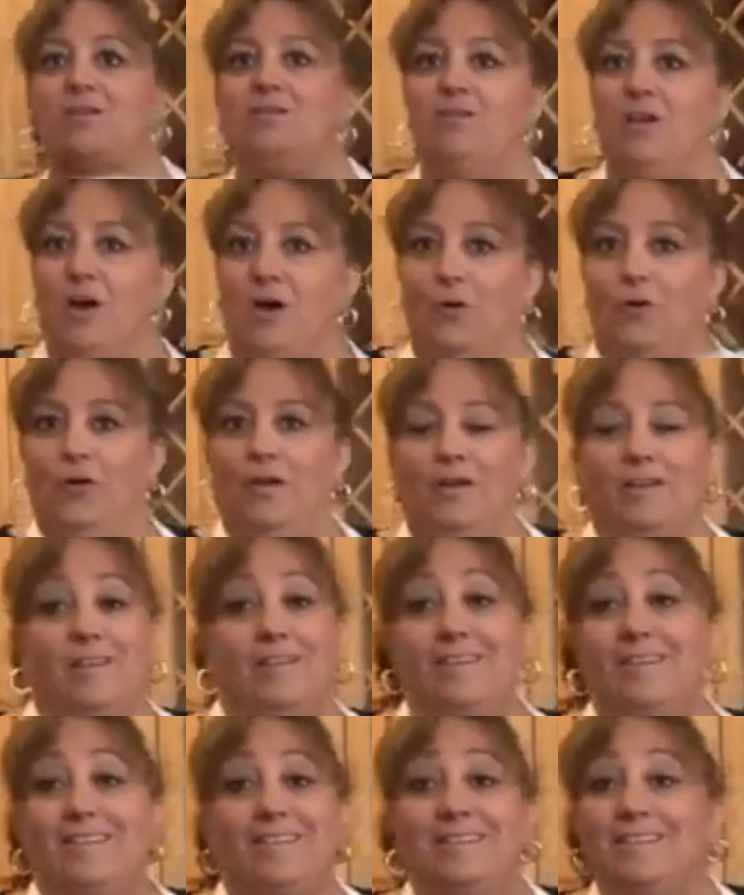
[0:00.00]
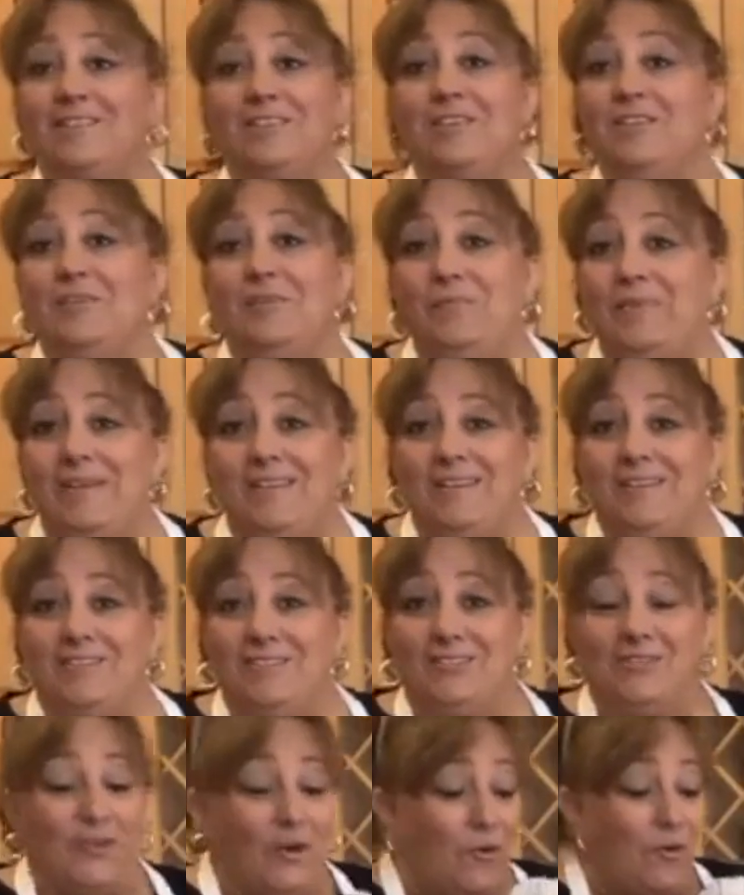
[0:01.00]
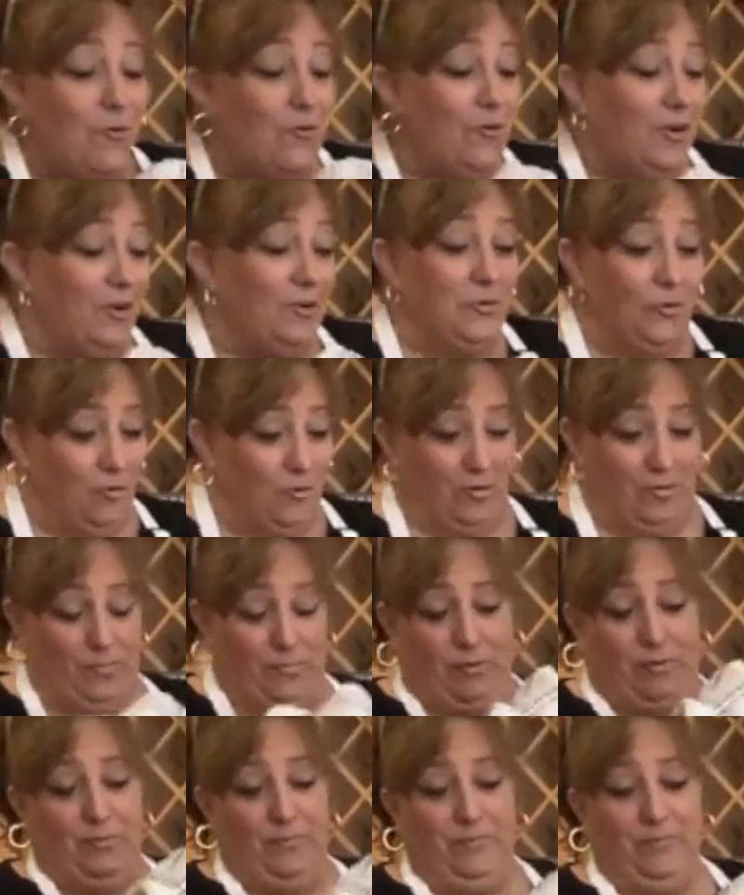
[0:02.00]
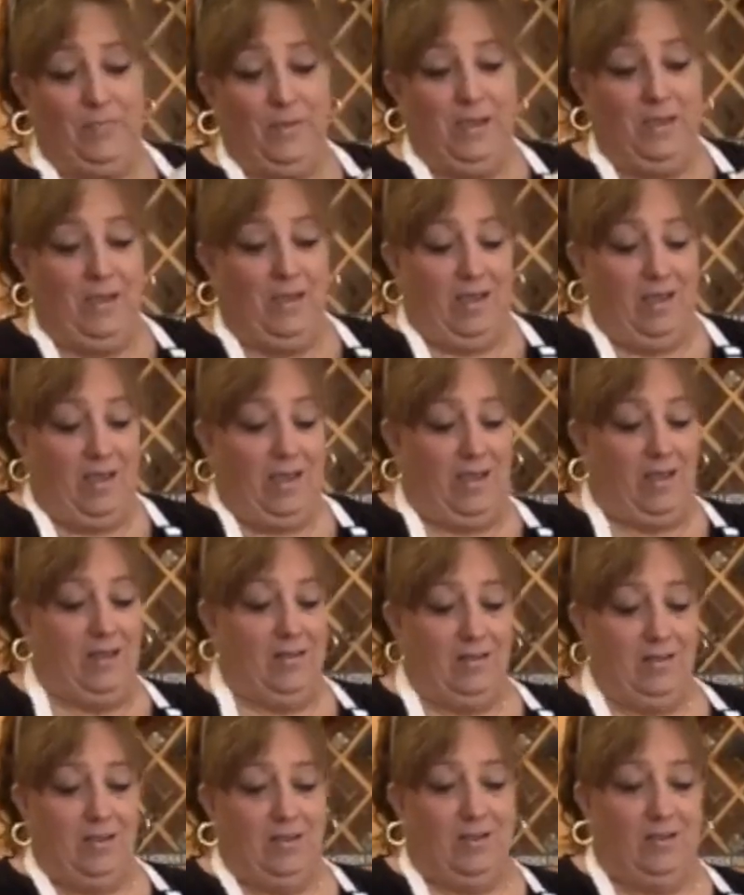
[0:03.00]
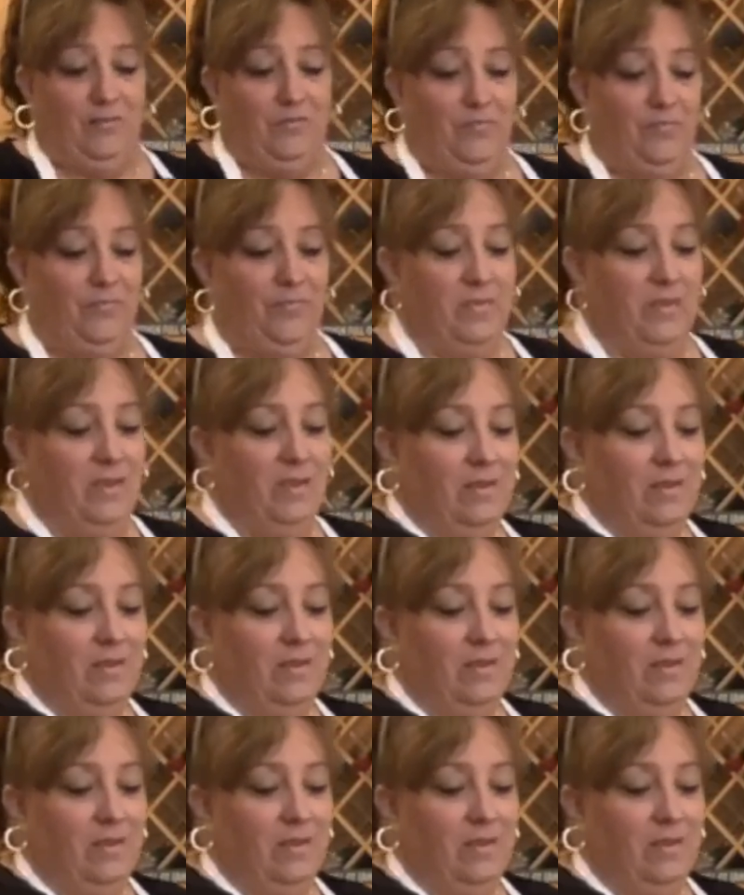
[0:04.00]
So, this is gonna be so adorable and you know,